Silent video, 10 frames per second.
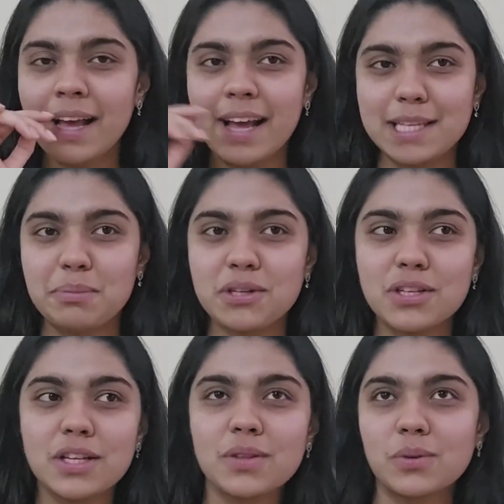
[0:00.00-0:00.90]

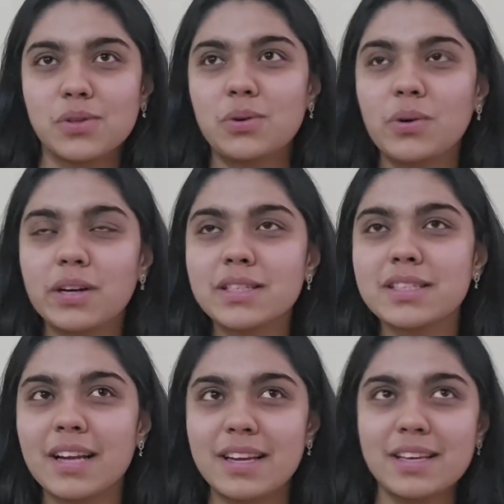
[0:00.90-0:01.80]
especially those cohort
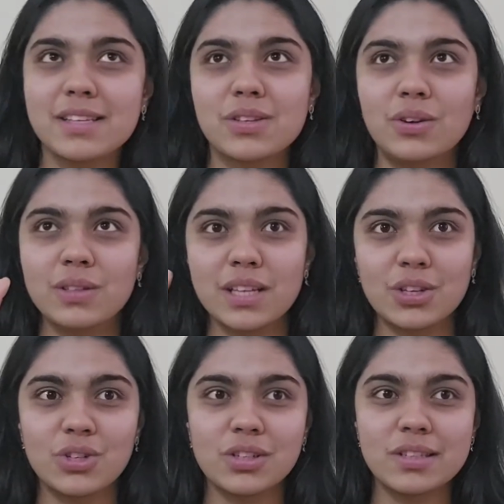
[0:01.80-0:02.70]
studies,
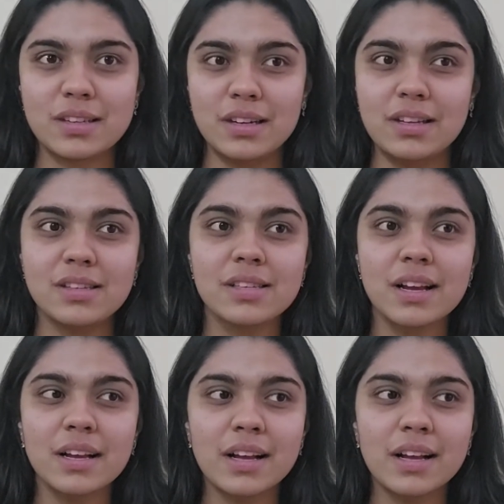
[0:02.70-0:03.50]
cross-sectional studies.